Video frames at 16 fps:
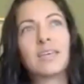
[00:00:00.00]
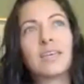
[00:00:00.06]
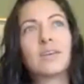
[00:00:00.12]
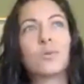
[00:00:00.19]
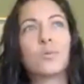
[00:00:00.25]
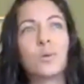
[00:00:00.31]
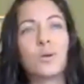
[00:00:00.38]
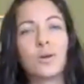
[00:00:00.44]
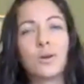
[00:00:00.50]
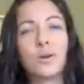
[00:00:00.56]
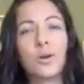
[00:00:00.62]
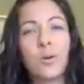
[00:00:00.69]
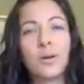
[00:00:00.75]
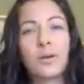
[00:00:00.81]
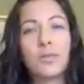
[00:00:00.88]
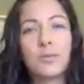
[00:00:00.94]
we're
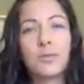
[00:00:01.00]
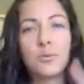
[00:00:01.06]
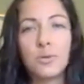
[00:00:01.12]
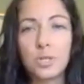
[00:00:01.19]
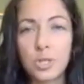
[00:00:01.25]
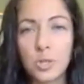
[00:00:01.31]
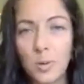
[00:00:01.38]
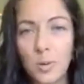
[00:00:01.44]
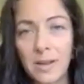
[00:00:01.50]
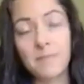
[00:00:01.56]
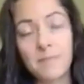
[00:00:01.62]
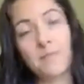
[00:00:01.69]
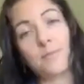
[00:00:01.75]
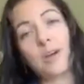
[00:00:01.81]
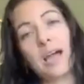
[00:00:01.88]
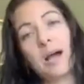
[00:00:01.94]
going through a
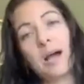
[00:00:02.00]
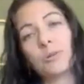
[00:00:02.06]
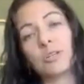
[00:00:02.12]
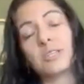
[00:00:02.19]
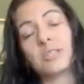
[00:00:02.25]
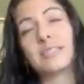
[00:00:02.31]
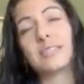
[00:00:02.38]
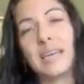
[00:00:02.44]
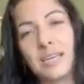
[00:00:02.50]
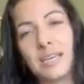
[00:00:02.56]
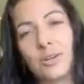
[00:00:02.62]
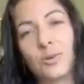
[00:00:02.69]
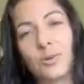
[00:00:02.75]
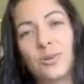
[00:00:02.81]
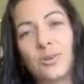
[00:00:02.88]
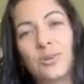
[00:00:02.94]
24-hour
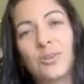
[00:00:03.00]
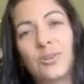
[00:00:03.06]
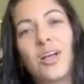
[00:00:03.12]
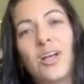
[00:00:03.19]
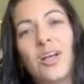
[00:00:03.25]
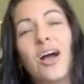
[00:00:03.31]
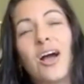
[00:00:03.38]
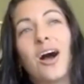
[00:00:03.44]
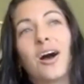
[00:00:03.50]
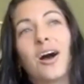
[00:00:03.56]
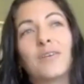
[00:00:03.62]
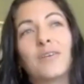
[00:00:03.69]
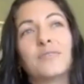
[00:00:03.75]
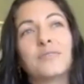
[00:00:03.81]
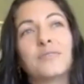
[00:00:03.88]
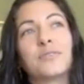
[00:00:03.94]
cycle
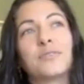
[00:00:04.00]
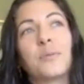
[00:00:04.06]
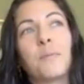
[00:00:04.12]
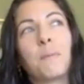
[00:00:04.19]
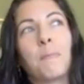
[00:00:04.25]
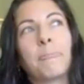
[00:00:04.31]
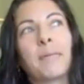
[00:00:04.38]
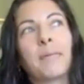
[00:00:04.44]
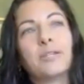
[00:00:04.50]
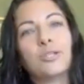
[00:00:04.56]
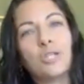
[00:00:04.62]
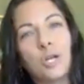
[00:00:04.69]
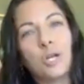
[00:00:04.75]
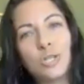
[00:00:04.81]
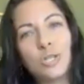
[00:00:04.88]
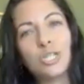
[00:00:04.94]
of
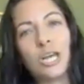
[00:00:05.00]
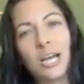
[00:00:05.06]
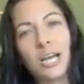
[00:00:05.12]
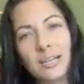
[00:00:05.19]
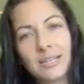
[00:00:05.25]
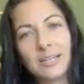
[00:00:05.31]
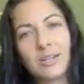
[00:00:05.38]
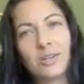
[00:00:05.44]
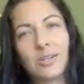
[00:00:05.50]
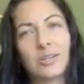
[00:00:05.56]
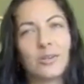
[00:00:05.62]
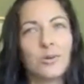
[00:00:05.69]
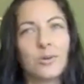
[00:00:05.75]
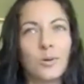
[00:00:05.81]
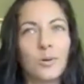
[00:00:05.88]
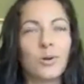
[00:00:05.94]
dosha,
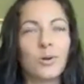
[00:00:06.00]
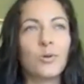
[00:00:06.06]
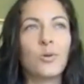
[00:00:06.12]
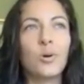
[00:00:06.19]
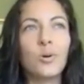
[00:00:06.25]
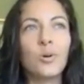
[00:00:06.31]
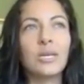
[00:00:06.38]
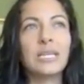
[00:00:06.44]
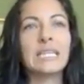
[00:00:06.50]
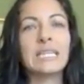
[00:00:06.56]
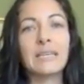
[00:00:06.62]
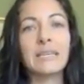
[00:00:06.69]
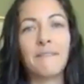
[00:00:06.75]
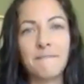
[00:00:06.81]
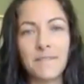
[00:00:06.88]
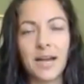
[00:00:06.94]
quote unquote, in the
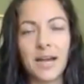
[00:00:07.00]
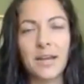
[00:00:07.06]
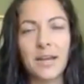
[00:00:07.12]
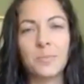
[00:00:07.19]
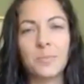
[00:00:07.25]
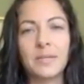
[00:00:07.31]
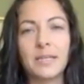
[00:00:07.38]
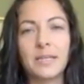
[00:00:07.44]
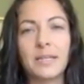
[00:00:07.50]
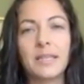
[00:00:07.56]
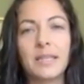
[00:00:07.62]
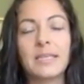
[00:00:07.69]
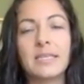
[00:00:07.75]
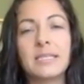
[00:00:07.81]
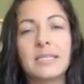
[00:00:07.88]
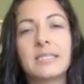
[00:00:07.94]
environment.
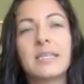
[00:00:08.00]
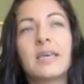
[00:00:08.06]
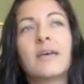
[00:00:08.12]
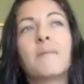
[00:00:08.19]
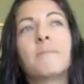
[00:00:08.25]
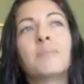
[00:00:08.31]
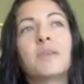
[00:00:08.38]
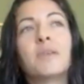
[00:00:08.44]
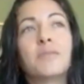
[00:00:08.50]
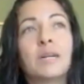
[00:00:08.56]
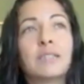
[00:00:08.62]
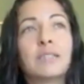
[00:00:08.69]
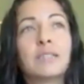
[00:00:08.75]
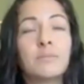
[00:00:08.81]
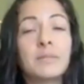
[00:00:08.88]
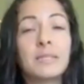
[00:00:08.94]
These
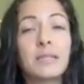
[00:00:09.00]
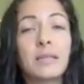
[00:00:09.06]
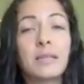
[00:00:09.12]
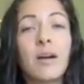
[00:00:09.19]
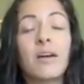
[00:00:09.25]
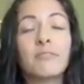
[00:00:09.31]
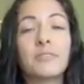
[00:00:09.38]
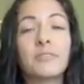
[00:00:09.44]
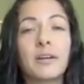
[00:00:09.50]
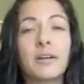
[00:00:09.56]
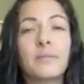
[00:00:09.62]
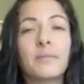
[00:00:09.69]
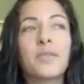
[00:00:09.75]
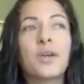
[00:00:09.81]
vata, pitta, and kapha